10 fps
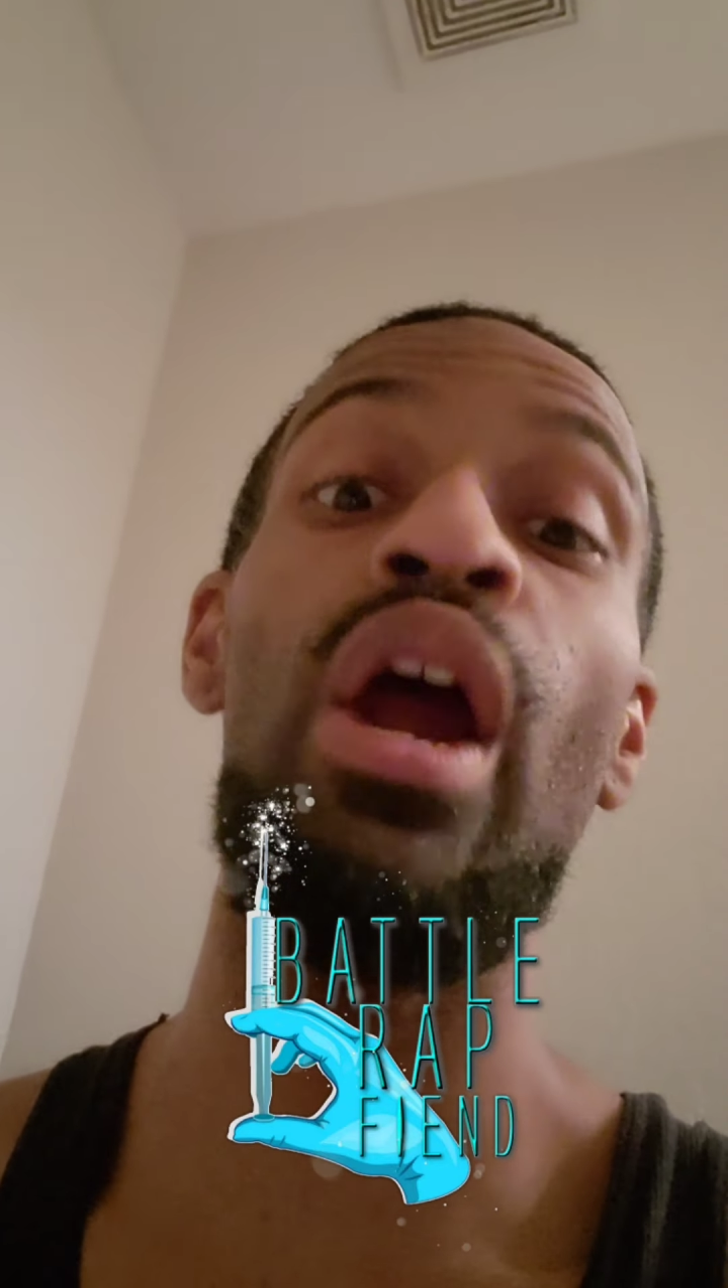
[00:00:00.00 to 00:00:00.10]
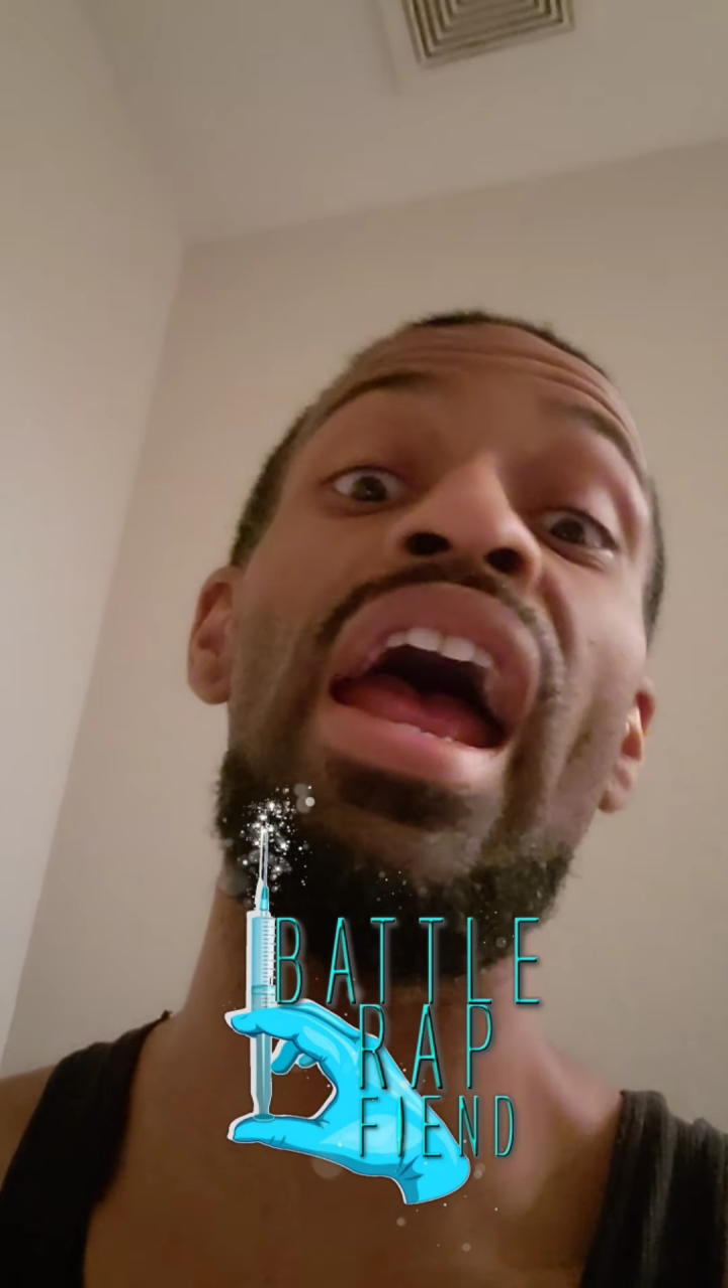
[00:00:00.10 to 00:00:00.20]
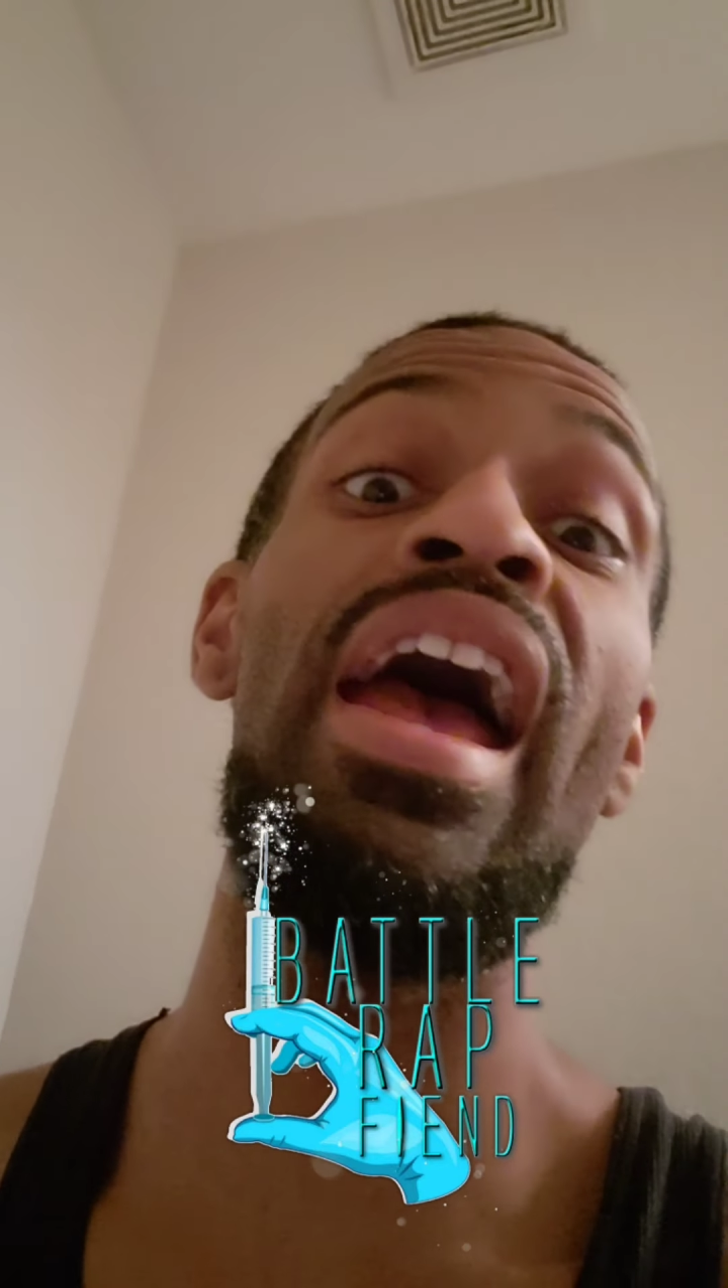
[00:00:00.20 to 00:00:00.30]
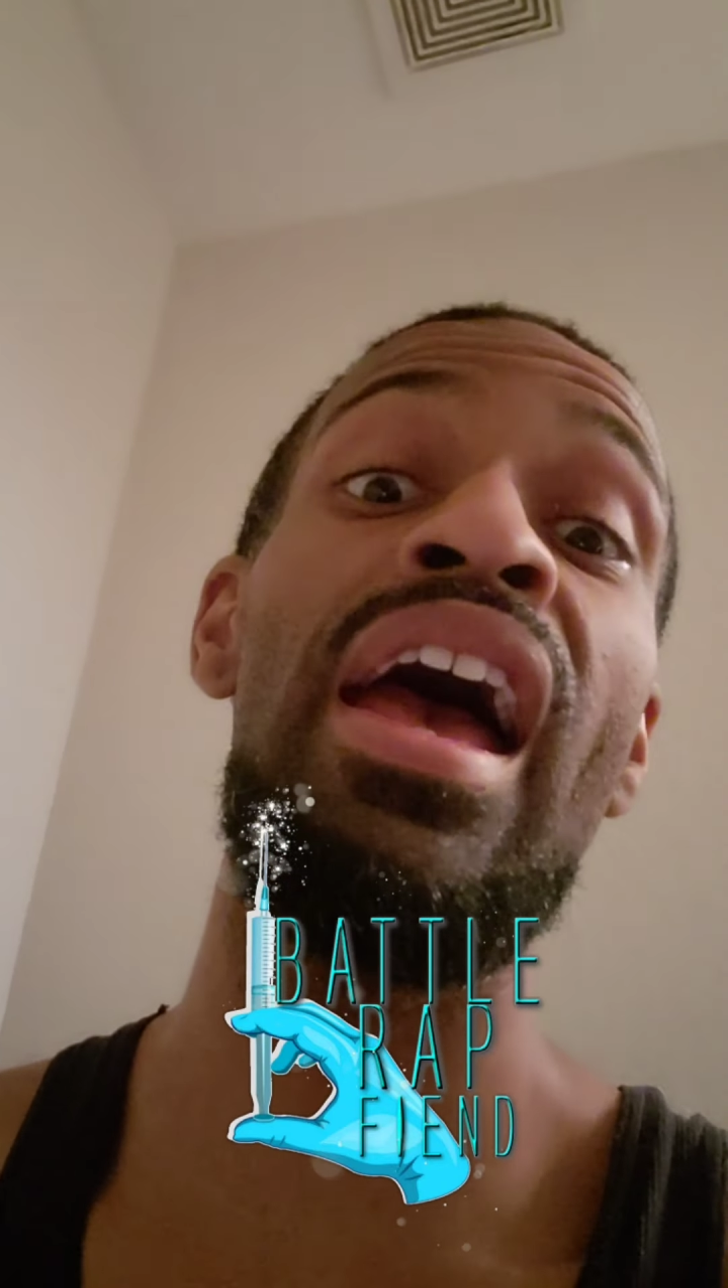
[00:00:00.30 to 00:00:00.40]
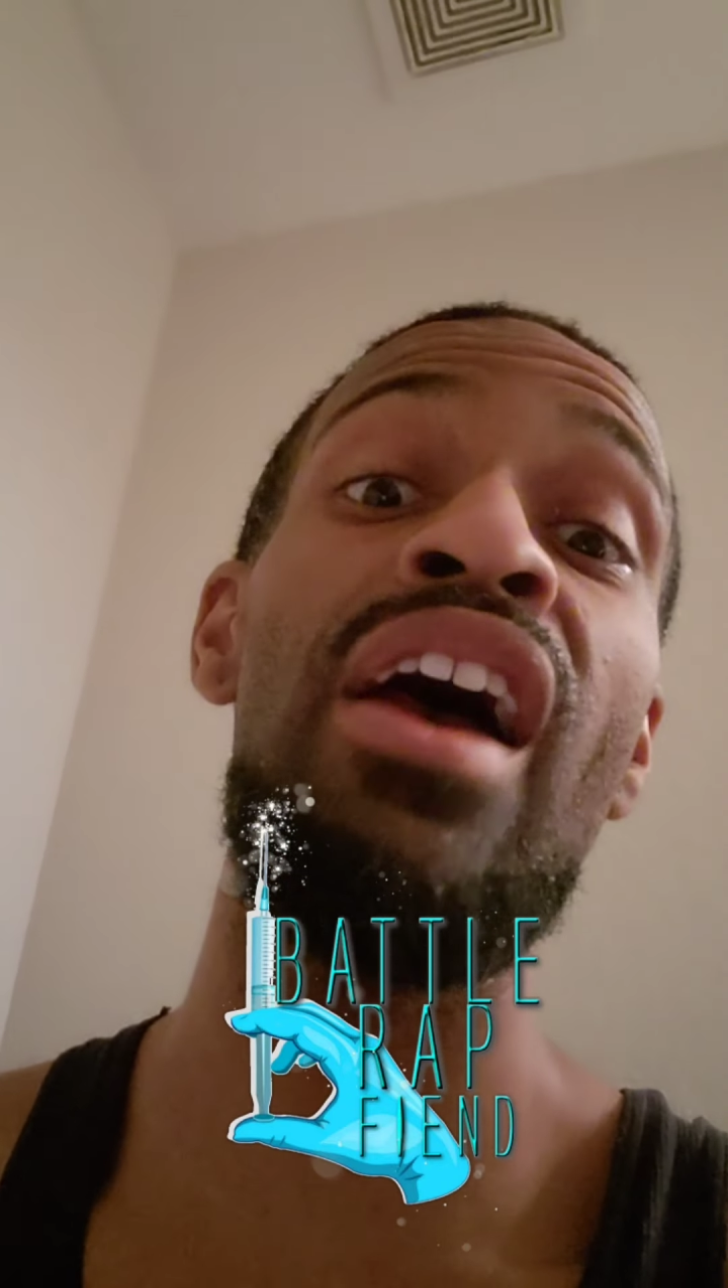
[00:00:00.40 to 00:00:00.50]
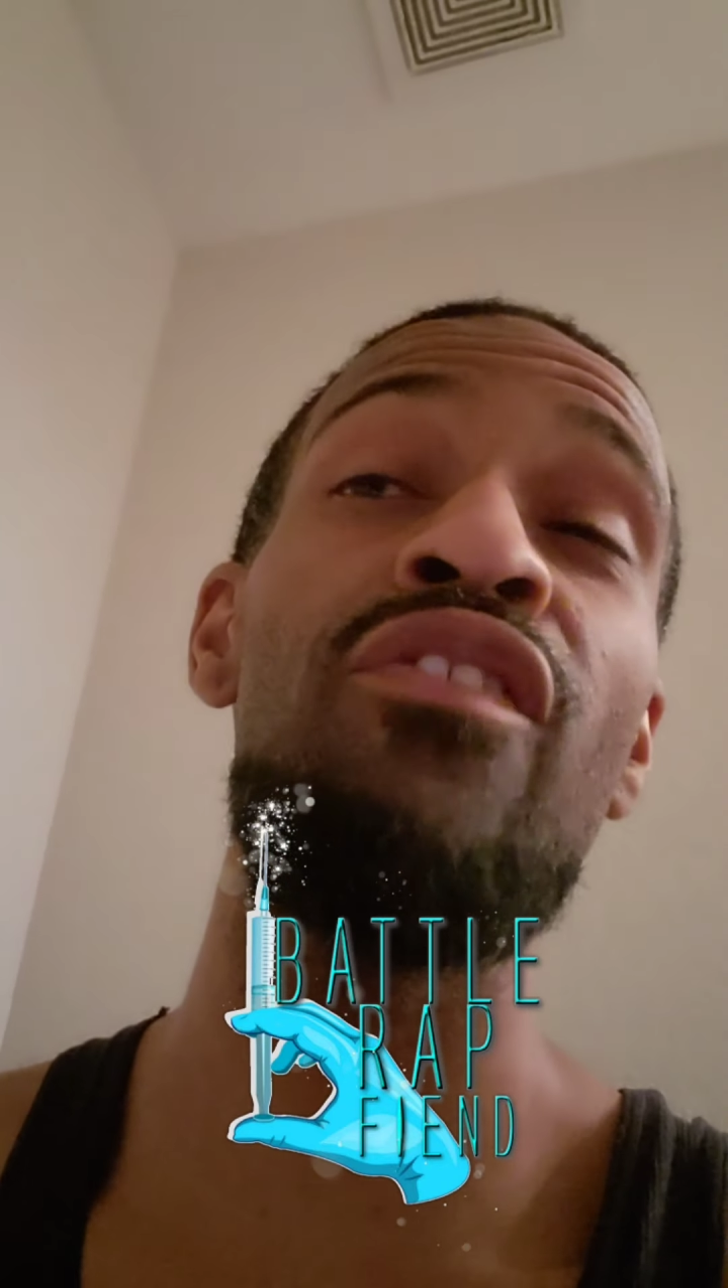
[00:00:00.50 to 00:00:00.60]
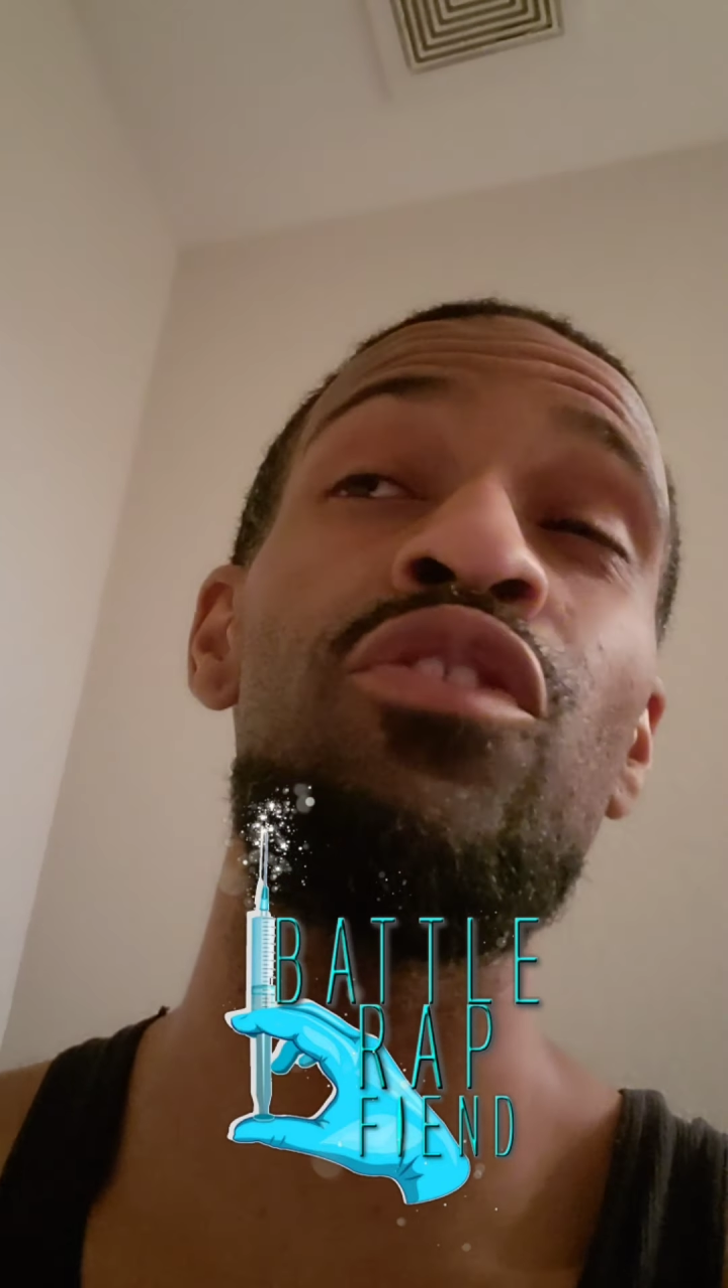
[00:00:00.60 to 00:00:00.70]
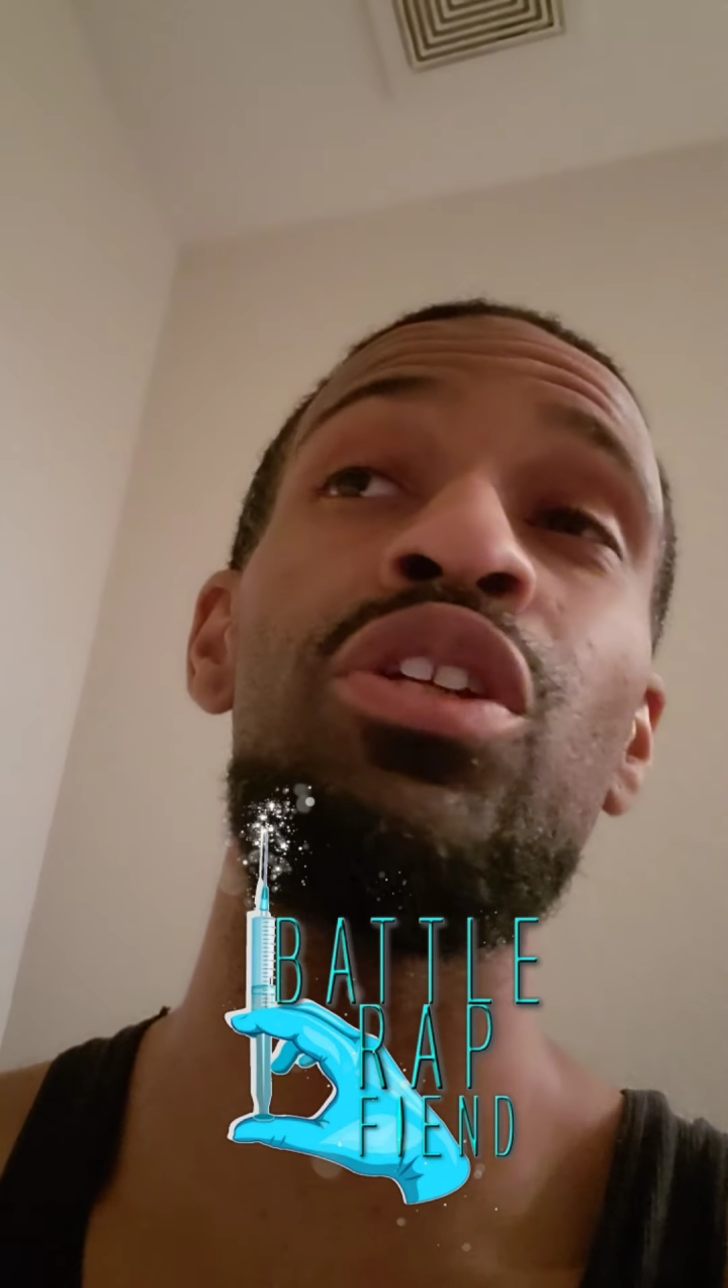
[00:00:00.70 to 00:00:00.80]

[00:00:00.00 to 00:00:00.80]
have,